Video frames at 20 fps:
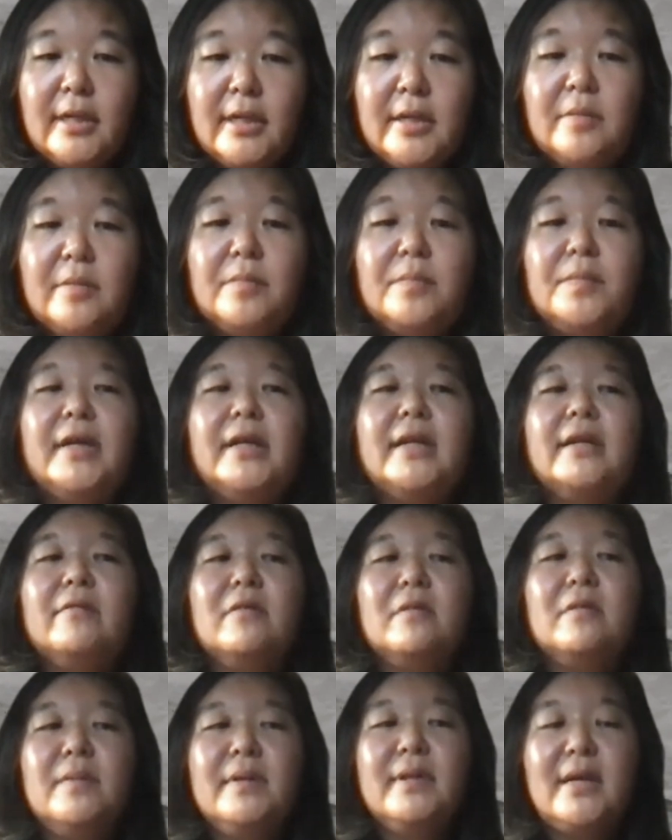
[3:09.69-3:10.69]
but it will
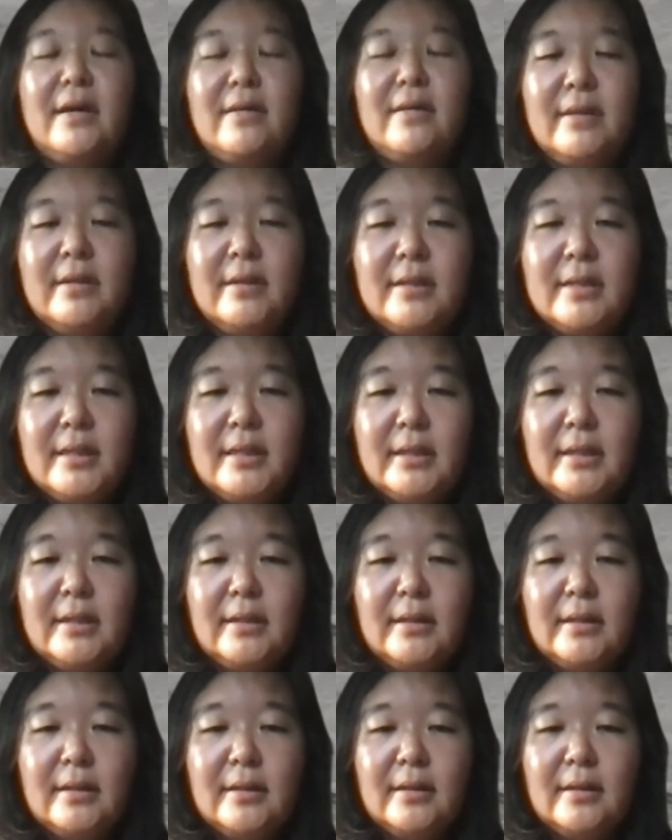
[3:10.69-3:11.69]
be authentic
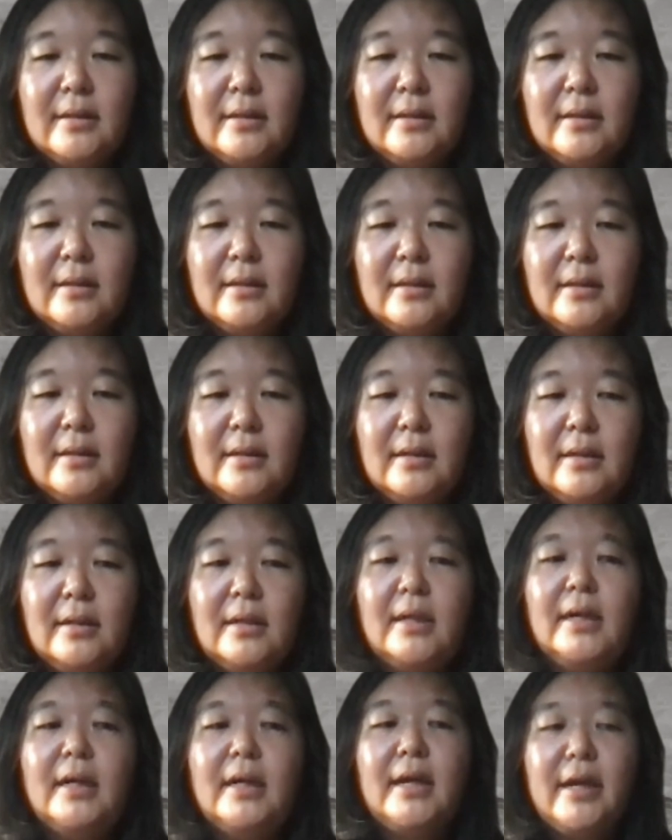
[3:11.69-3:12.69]

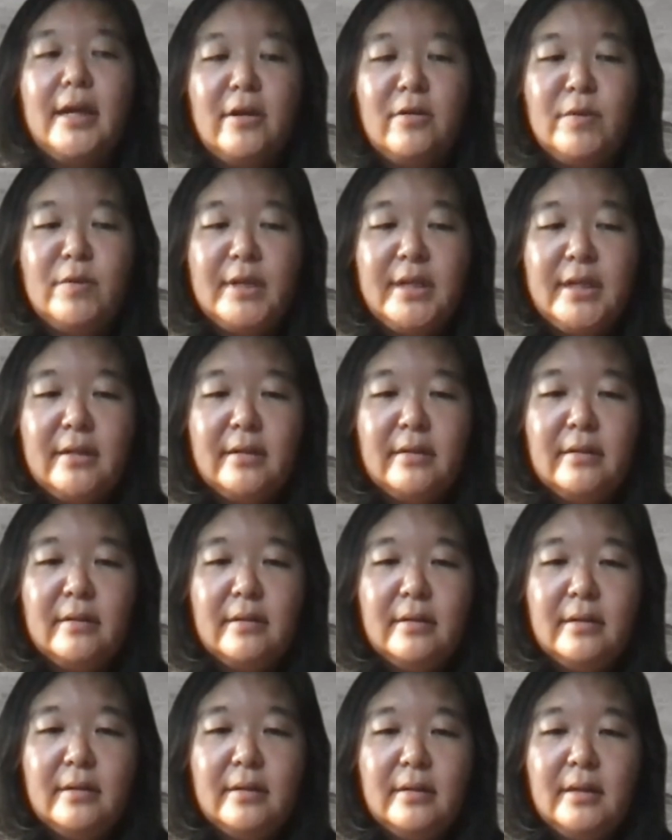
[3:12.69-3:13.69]
and real
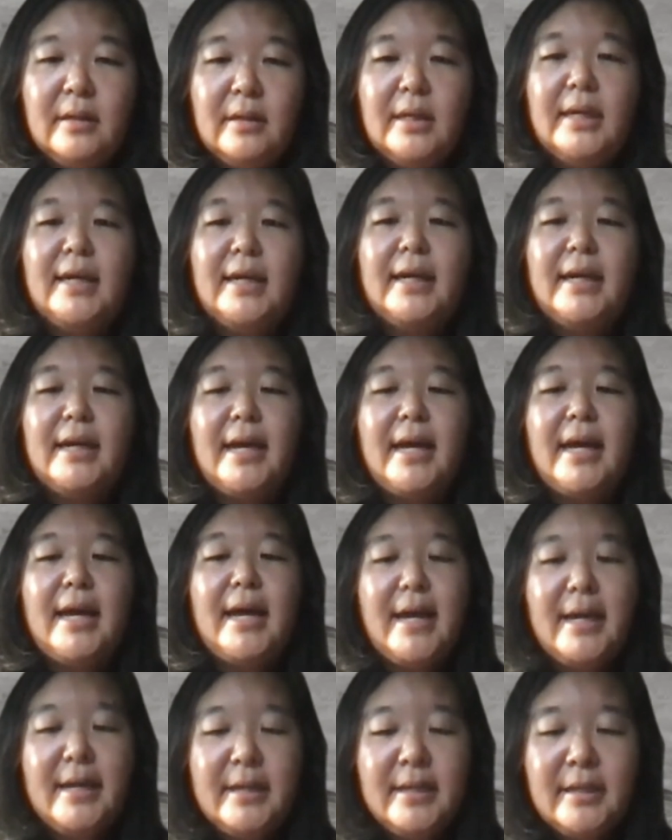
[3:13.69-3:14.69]

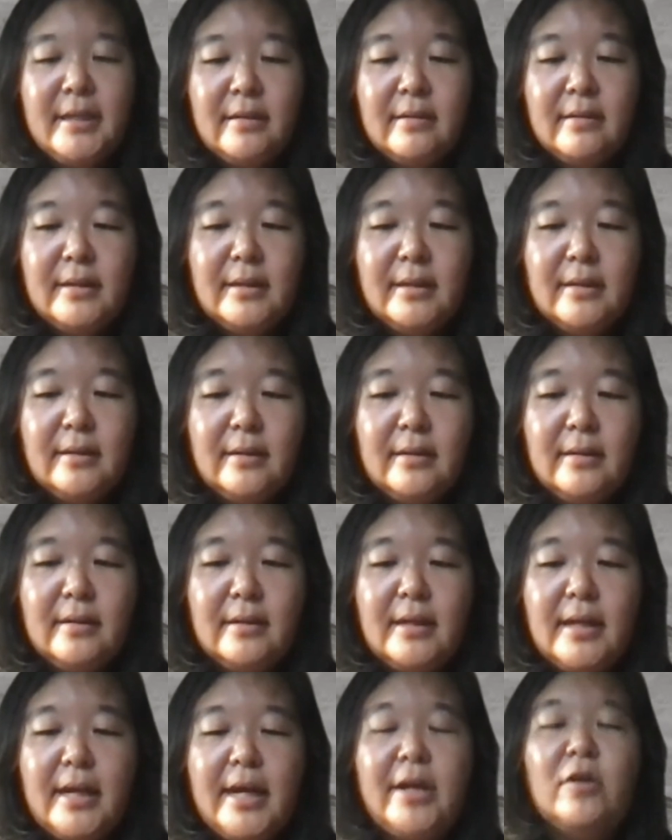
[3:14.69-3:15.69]
and healing.
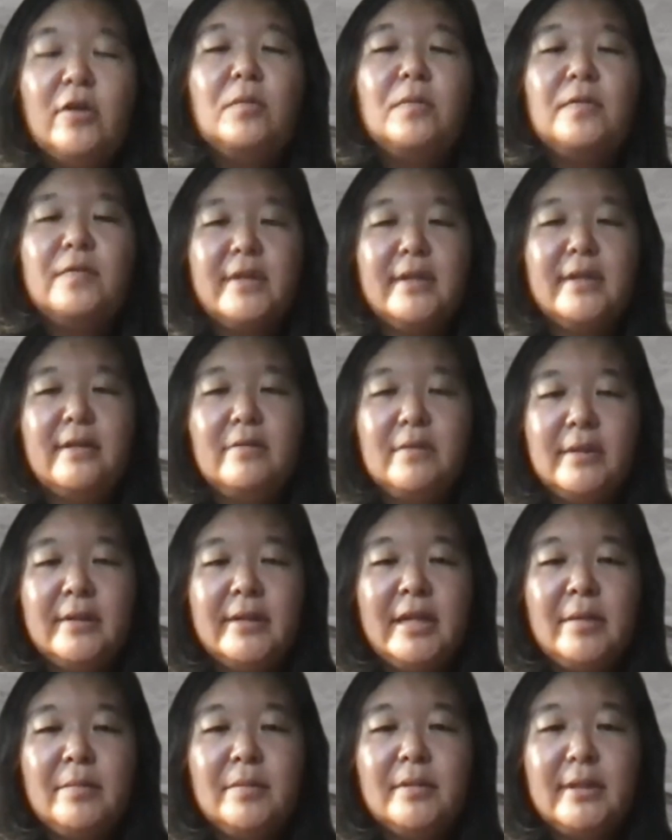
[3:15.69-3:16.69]
And hopefully they will
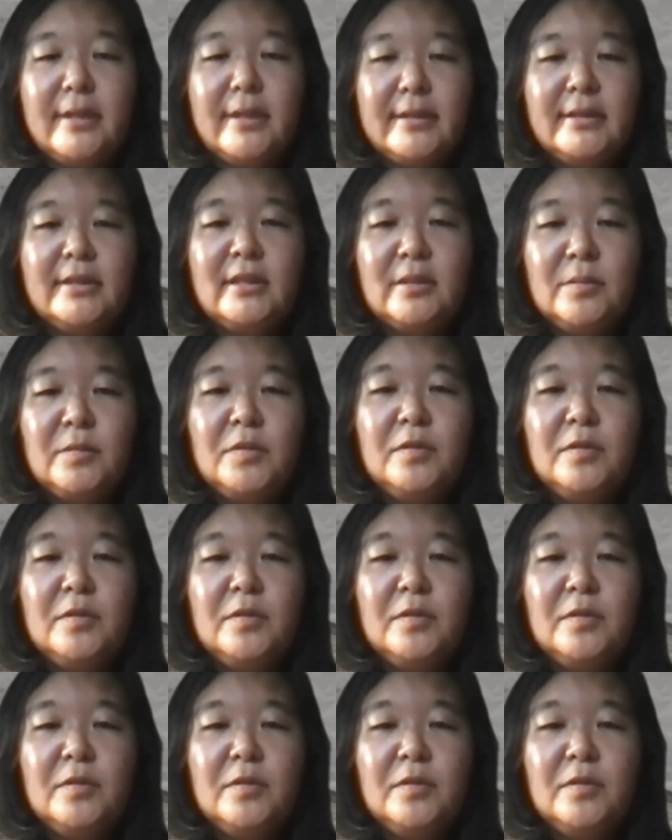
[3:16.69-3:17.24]
enable us to move